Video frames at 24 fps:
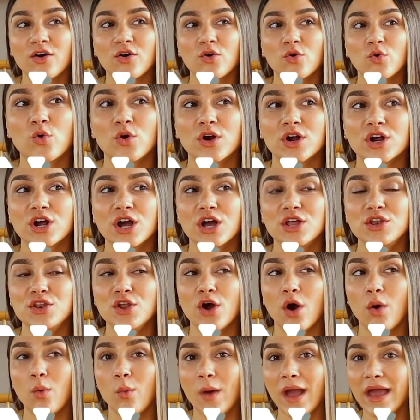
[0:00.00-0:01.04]
or
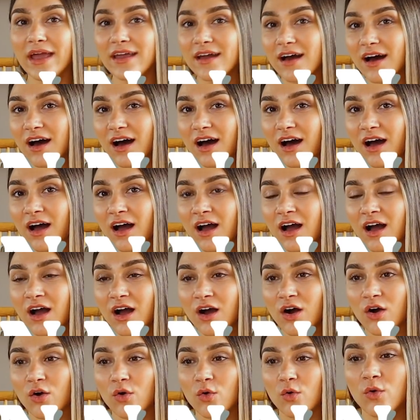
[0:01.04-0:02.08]
Nohea
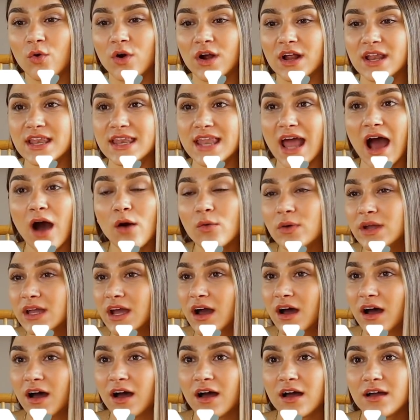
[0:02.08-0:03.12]
or
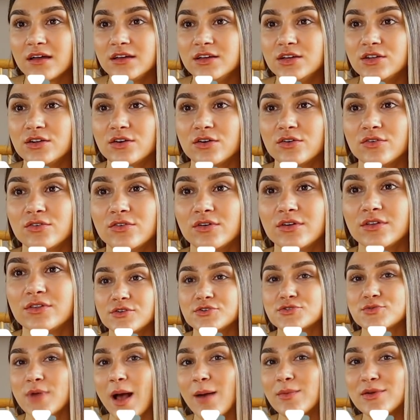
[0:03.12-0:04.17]
Nohea. You know,
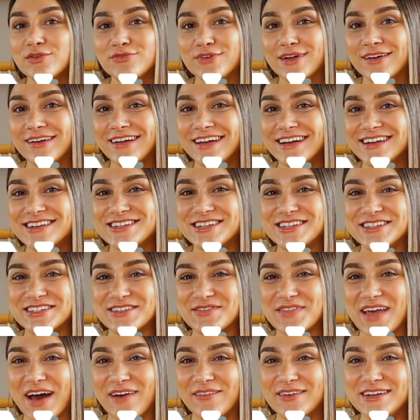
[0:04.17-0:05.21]
there's probably variations
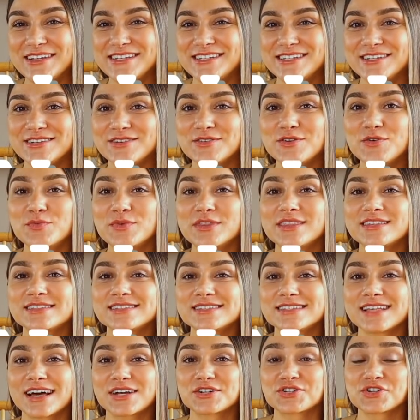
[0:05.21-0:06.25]
of that one too, but this
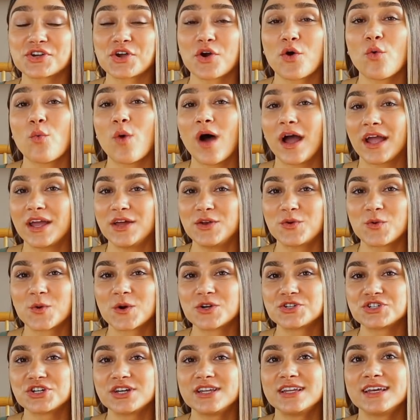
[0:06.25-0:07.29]
is actually Hawaiian
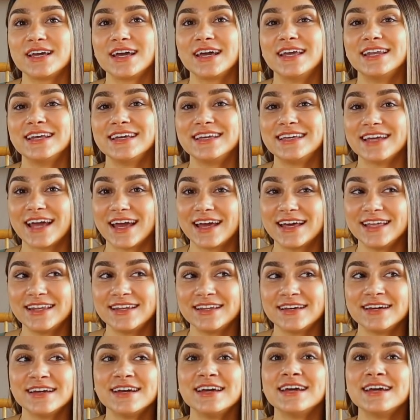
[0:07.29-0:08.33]
origin, and again,